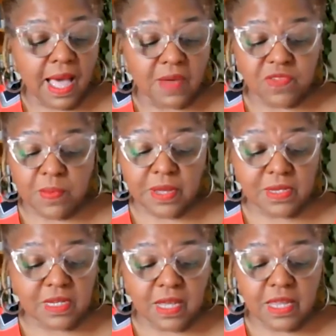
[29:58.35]
I'm from
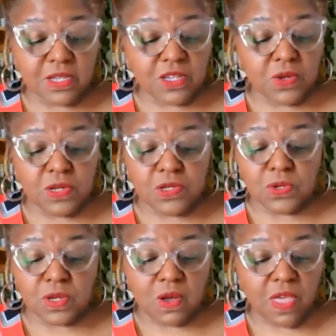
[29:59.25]
Kentucky, too. Did you
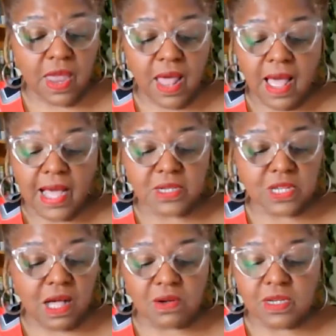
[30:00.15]
know that?" I
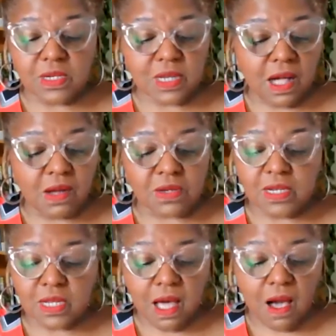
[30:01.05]
talked and talked
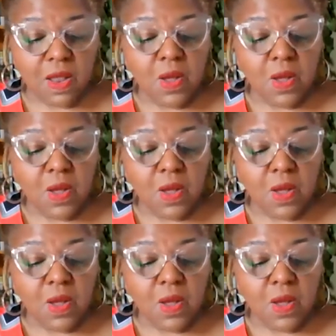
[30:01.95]
and talked.